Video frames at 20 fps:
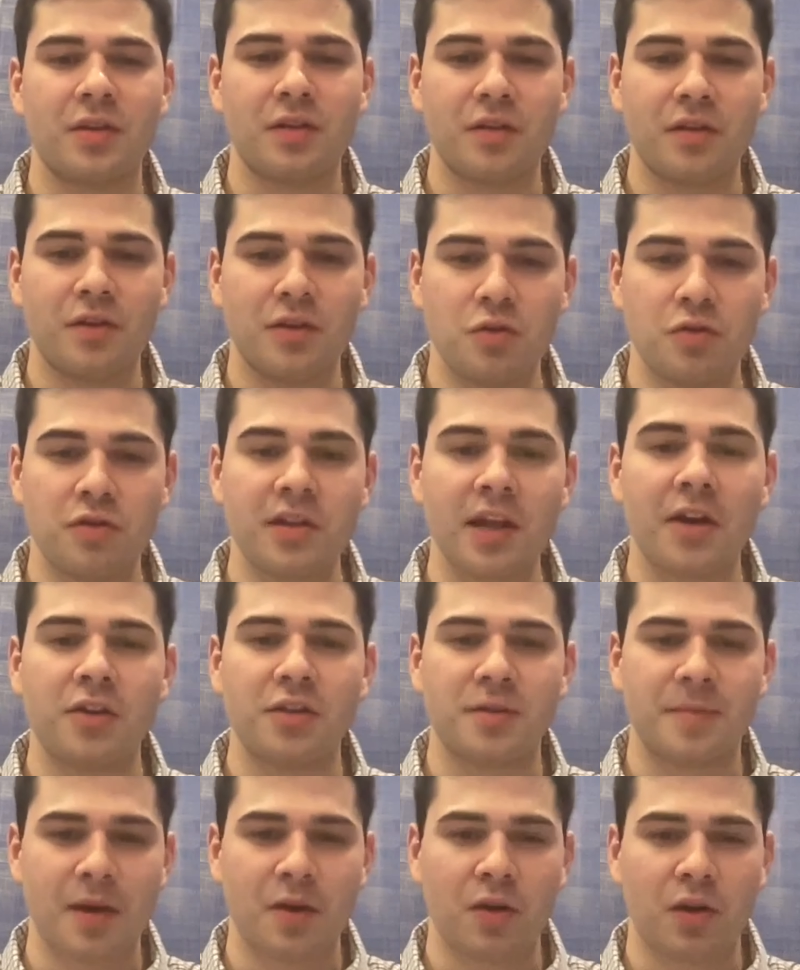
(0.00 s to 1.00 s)

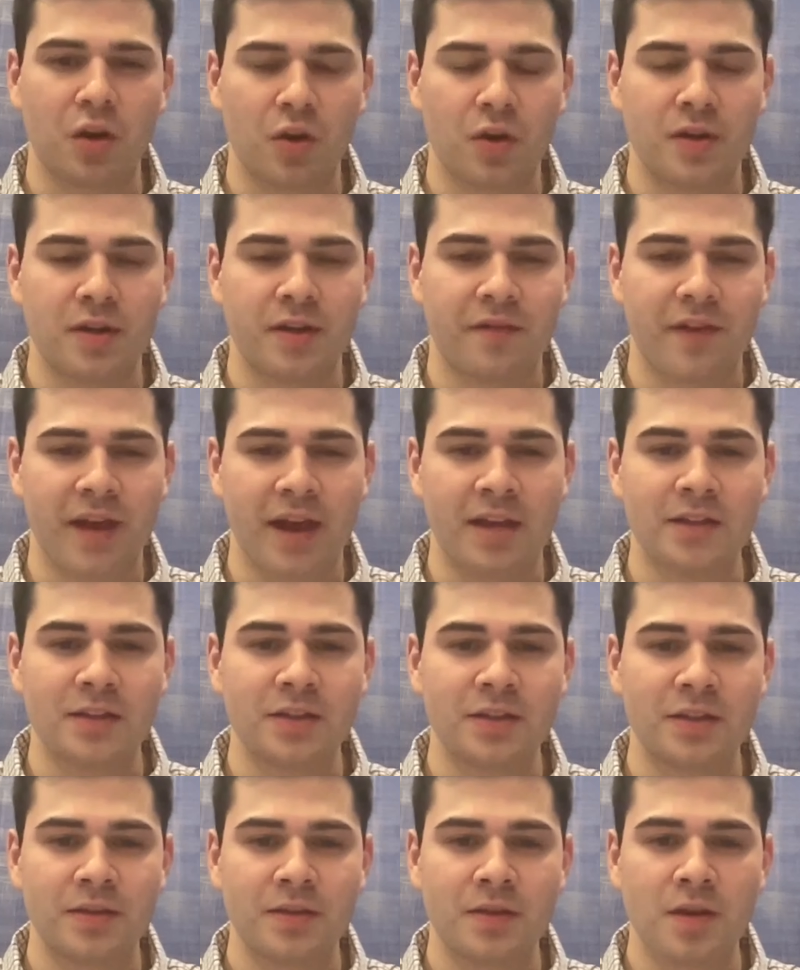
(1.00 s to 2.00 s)
newsletters about current
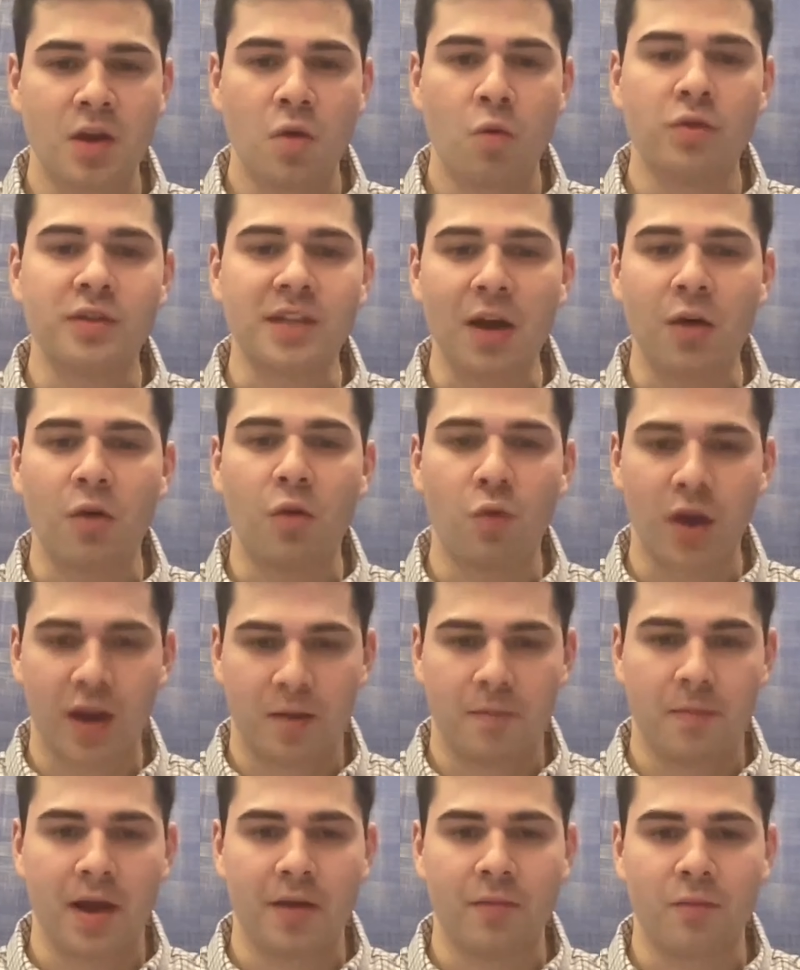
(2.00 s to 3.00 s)
events was how quick
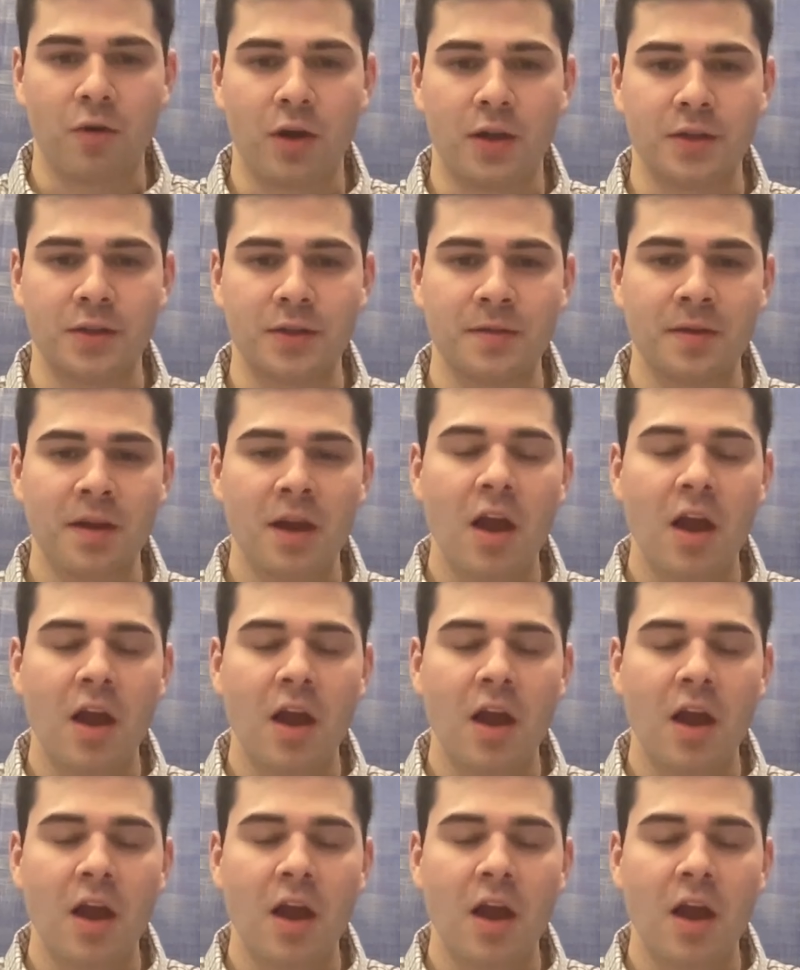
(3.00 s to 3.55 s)
mine was.